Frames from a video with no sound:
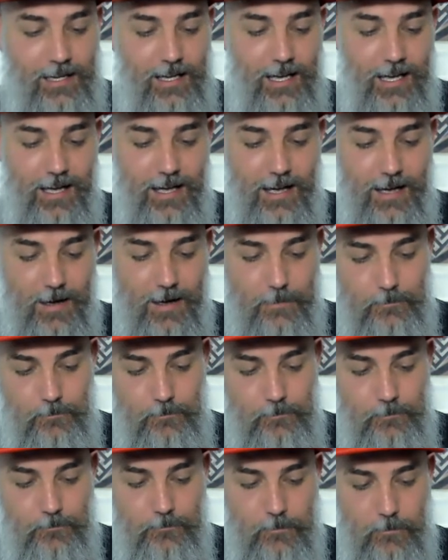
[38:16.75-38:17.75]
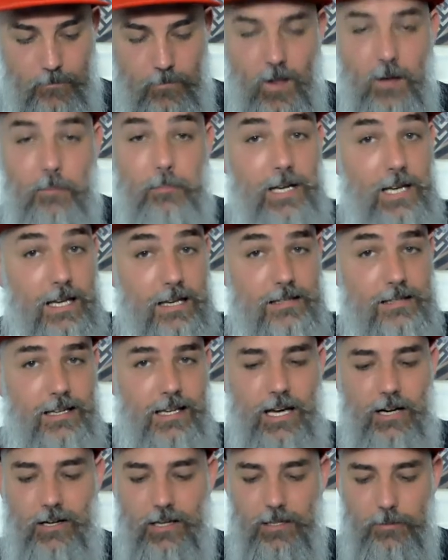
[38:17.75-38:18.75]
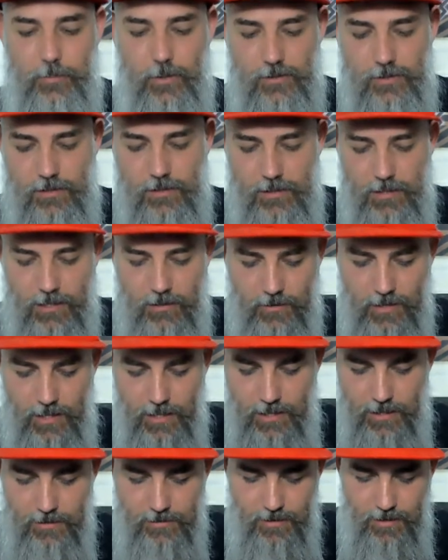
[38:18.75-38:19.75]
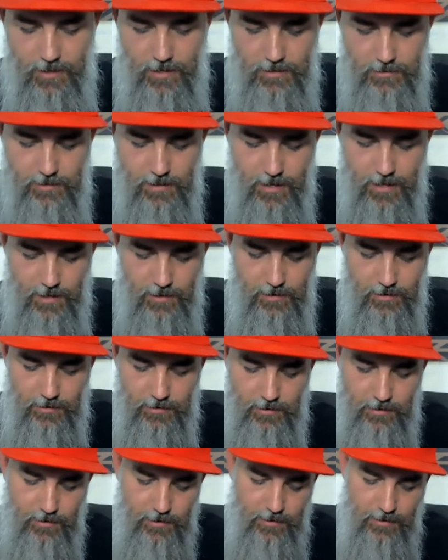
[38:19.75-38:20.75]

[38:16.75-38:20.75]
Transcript: But he is a caring person. He really is a nice guy, I think.